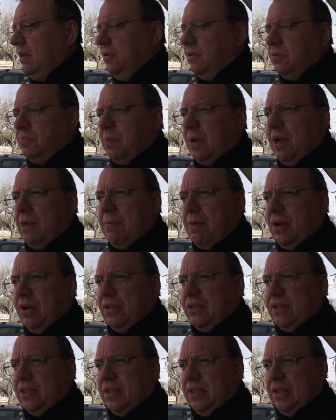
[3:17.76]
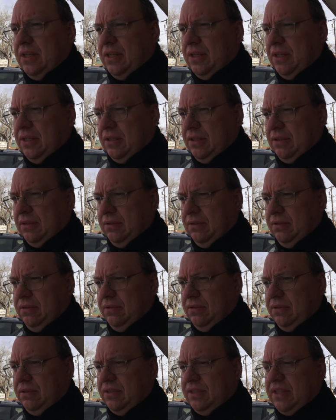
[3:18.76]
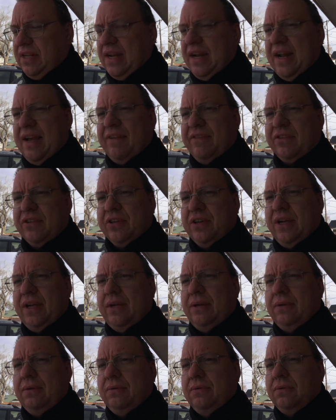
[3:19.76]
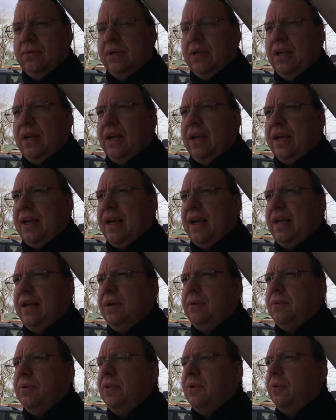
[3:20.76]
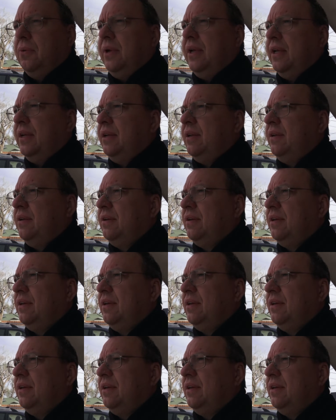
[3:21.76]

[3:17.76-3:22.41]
was probably about 10 after 8 when I got hit with the wind.